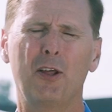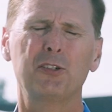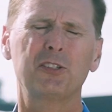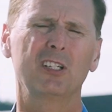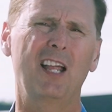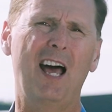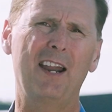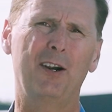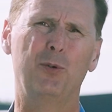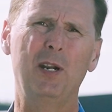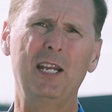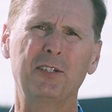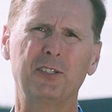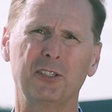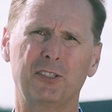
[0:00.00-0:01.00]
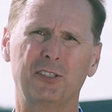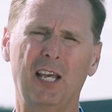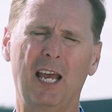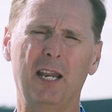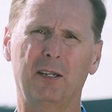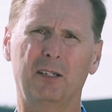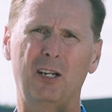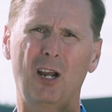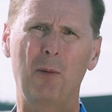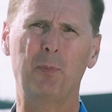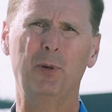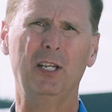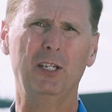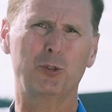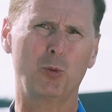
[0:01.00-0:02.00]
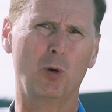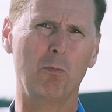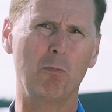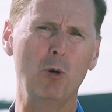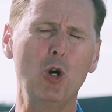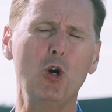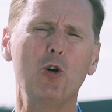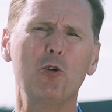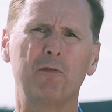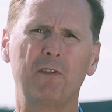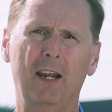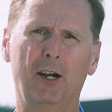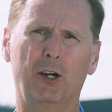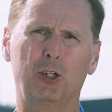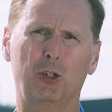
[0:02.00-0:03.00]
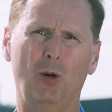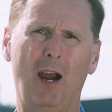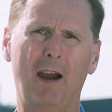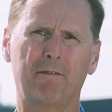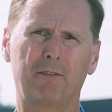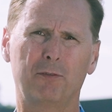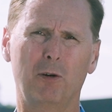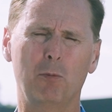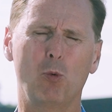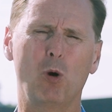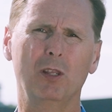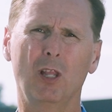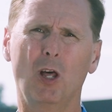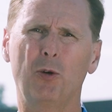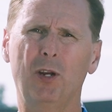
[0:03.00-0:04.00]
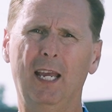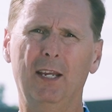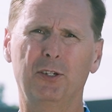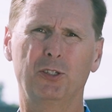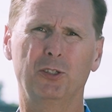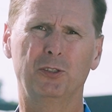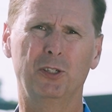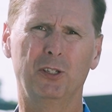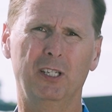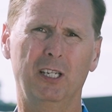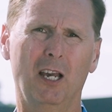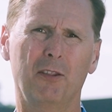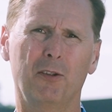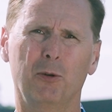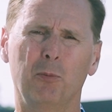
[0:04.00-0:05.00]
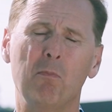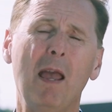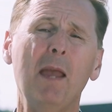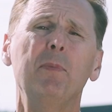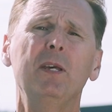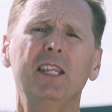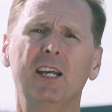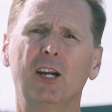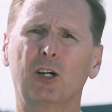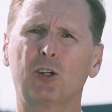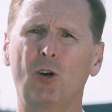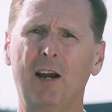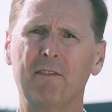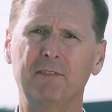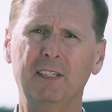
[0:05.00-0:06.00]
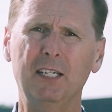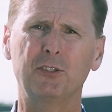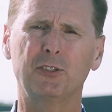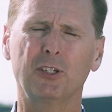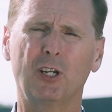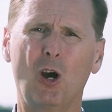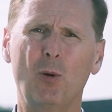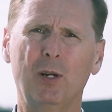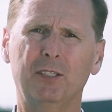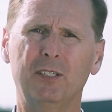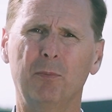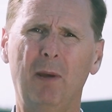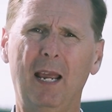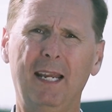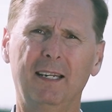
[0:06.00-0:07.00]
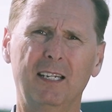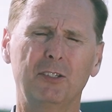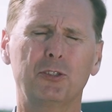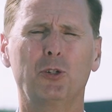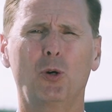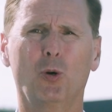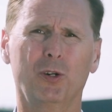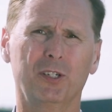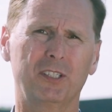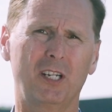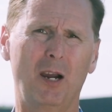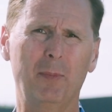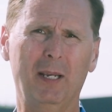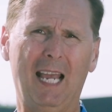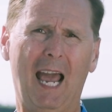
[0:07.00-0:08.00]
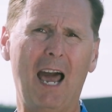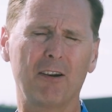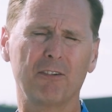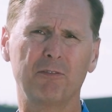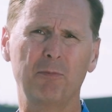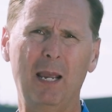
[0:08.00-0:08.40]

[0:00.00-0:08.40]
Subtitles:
There's a lot of reasons that companies will move aircraft from one location to the other. Maybe the aircraft needs to go into maintenance or is coming out of